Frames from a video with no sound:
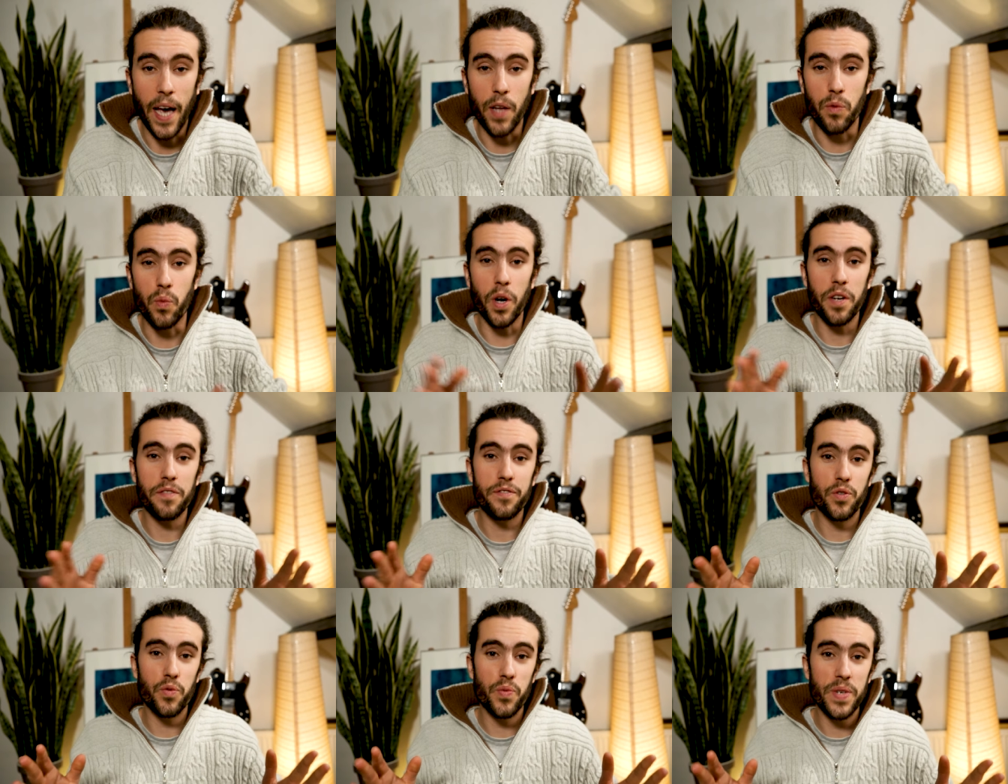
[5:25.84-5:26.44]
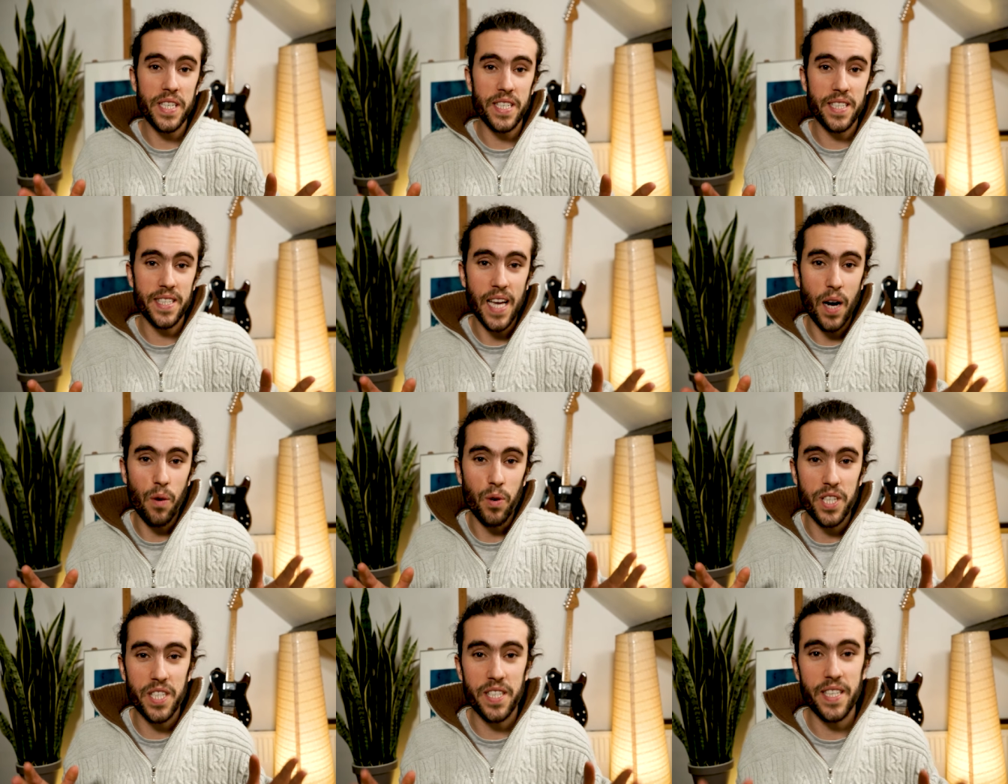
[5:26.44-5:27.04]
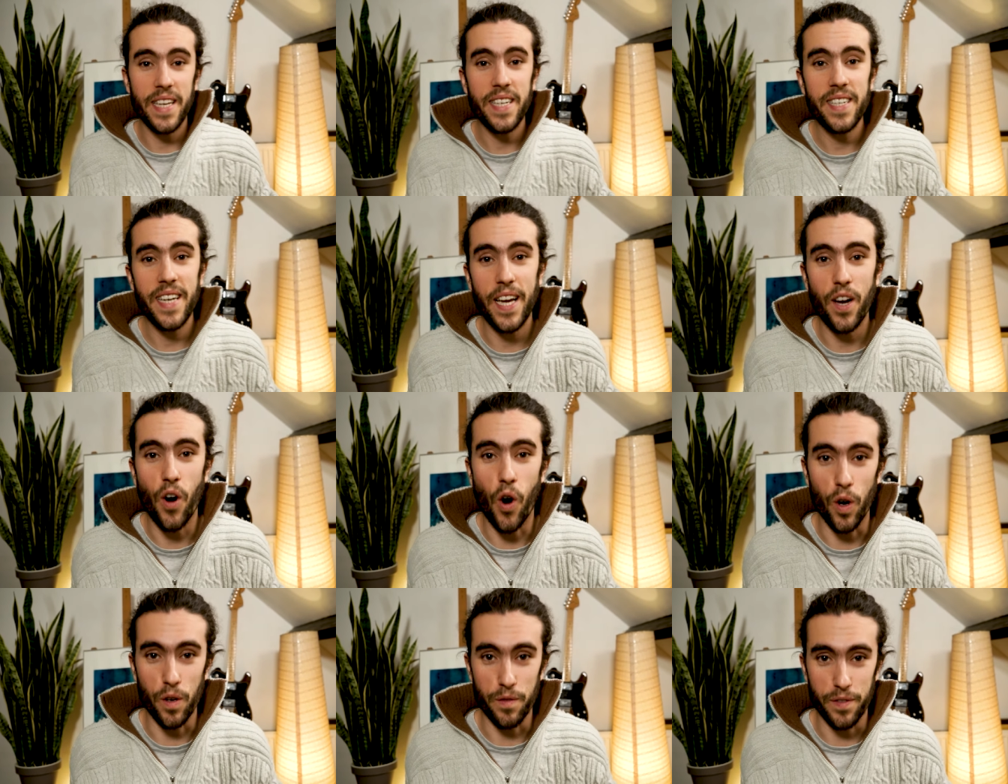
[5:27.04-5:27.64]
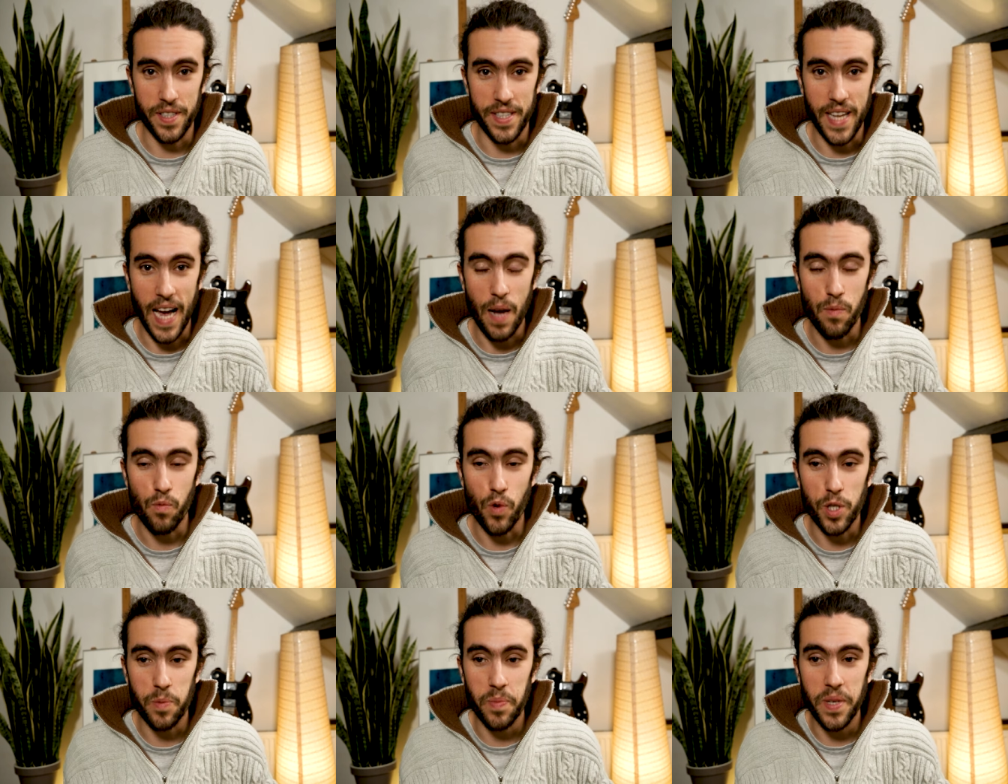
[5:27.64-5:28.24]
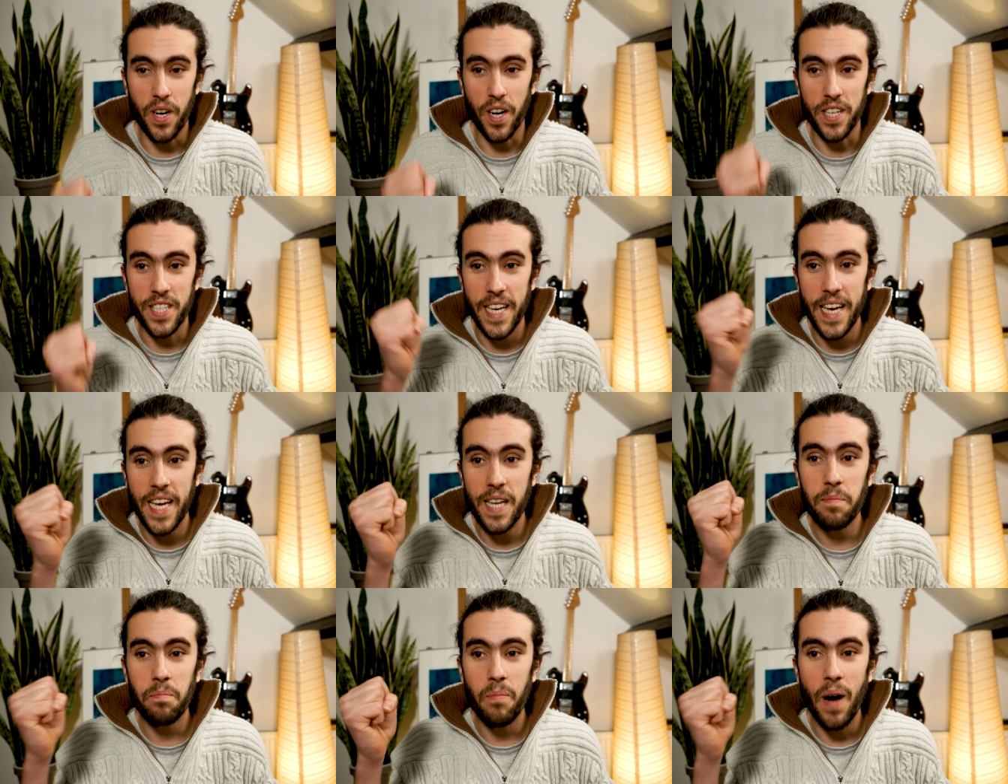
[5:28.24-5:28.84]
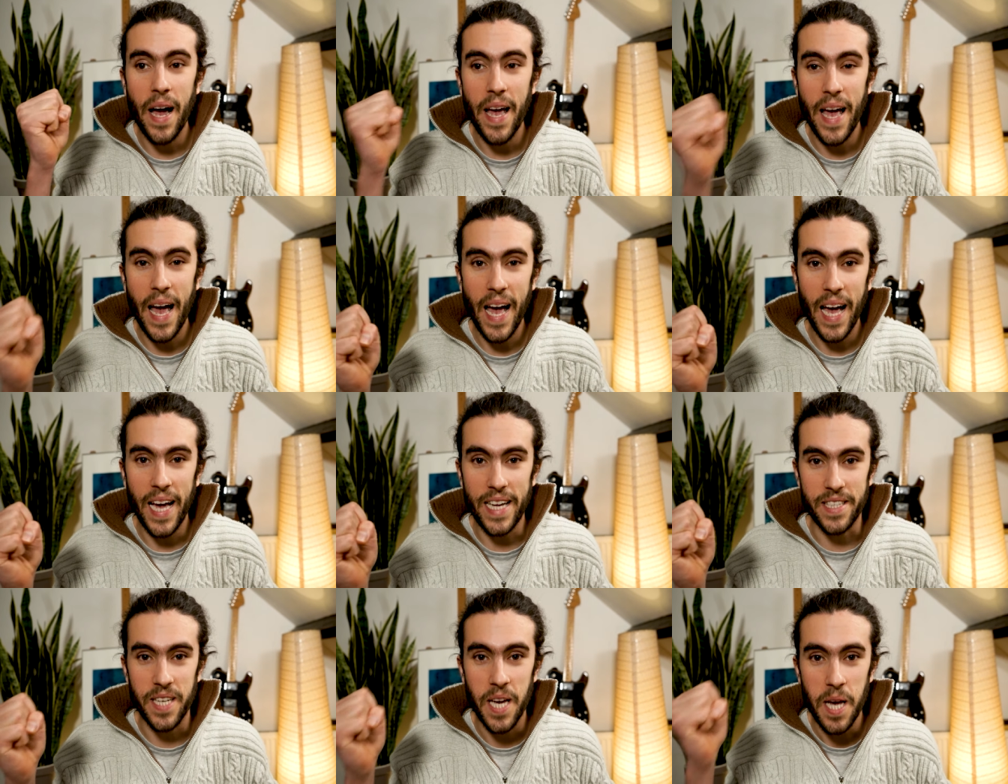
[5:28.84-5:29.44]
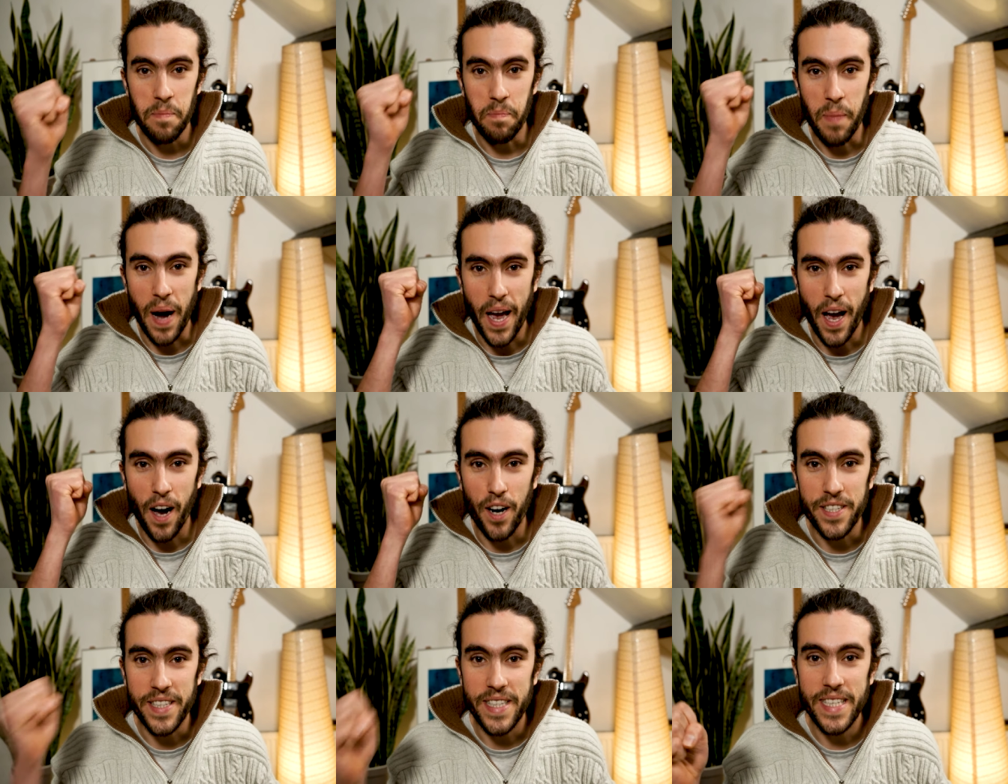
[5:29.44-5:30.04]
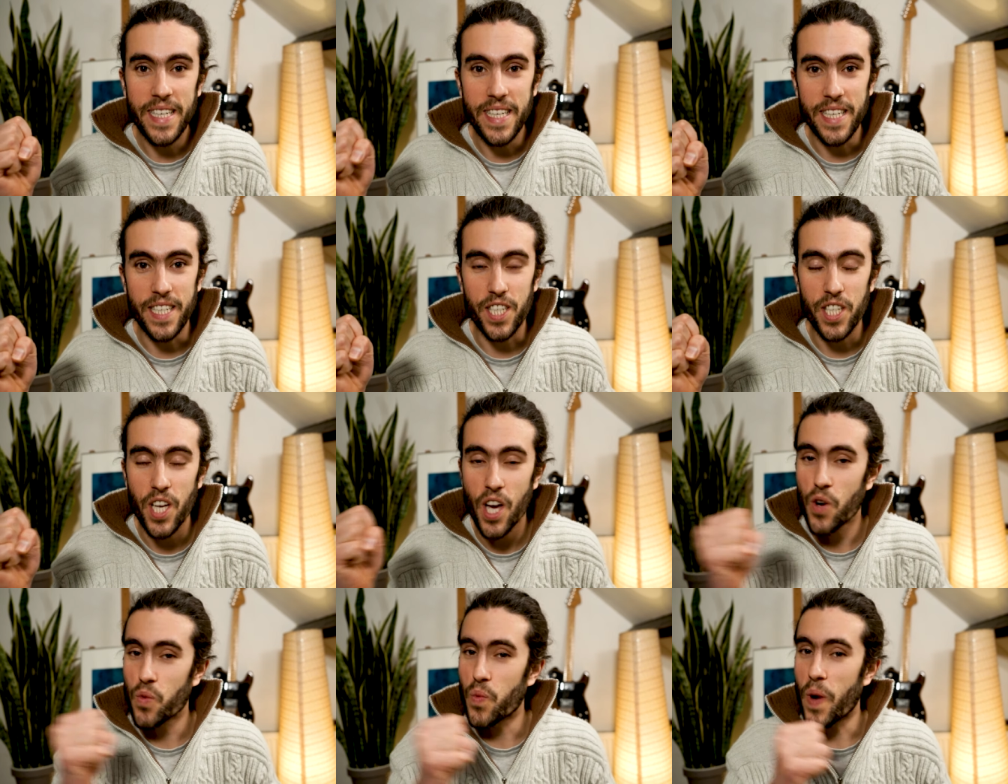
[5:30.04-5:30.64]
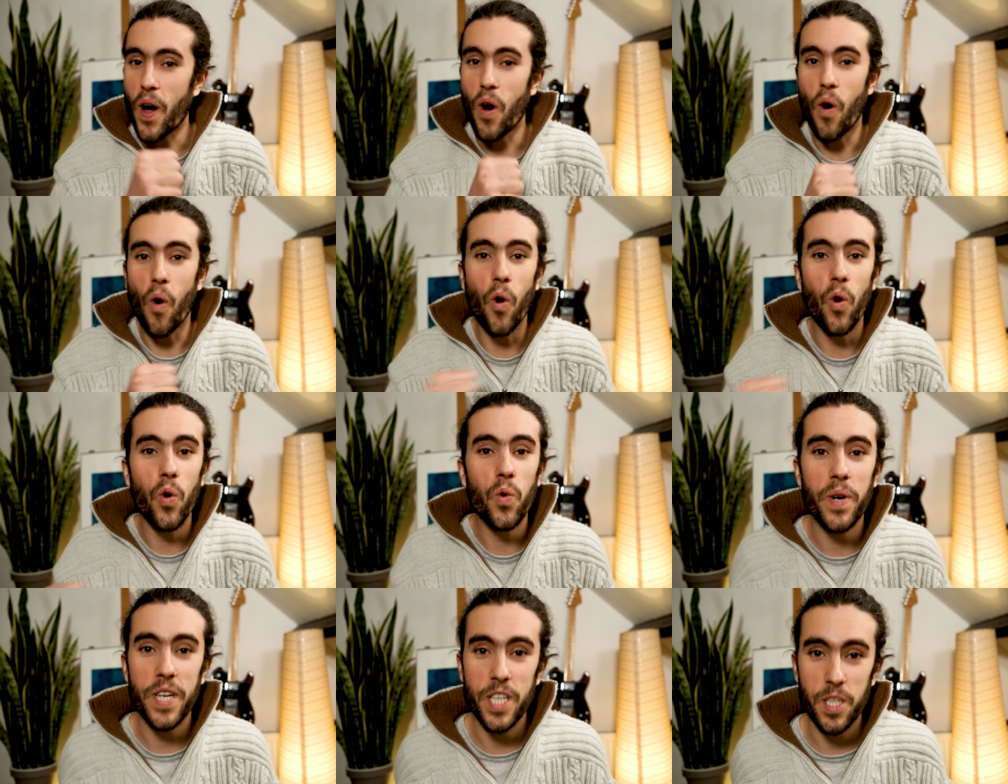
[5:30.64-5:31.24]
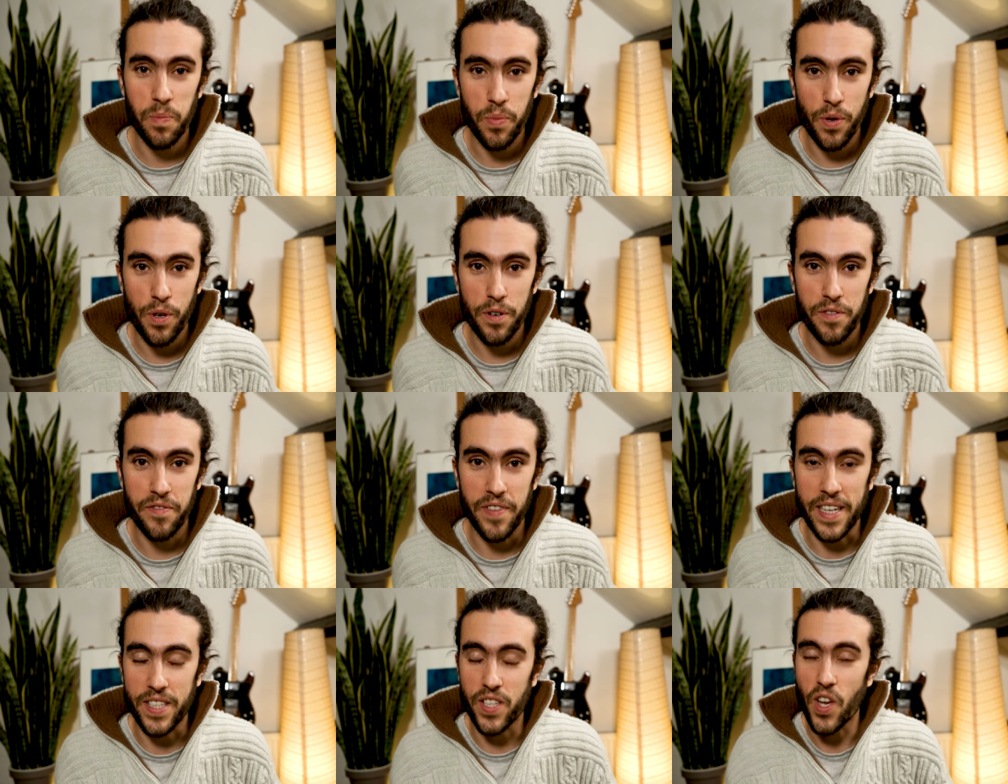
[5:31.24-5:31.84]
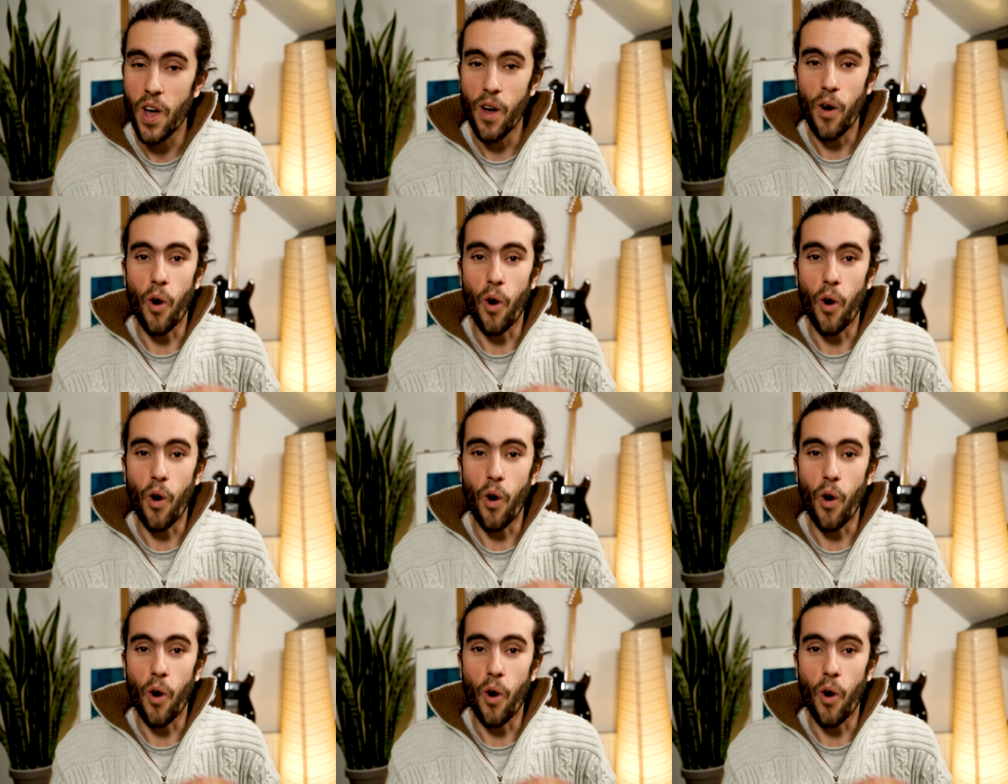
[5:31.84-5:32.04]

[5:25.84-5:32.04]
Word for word: And one of the reasons I was thinking all of the time was because in my head, my ideas were always perfect,